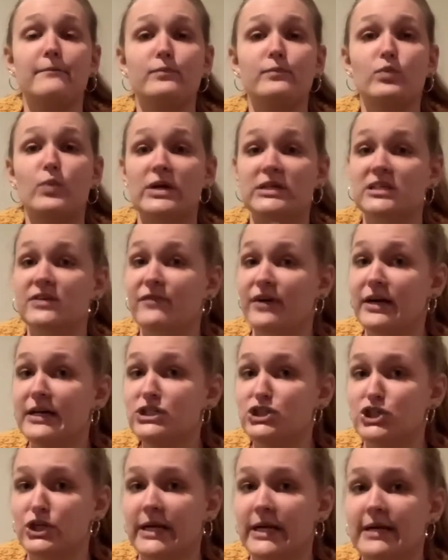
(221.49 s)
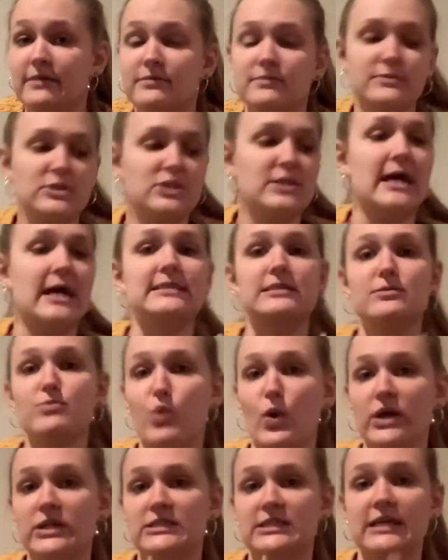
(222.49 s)
risk for injury. So that's
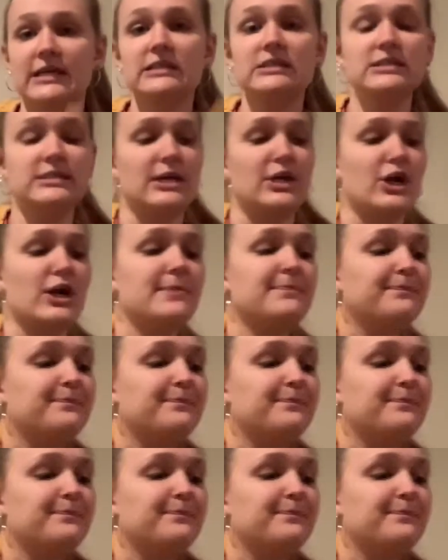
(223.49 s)
important to consider.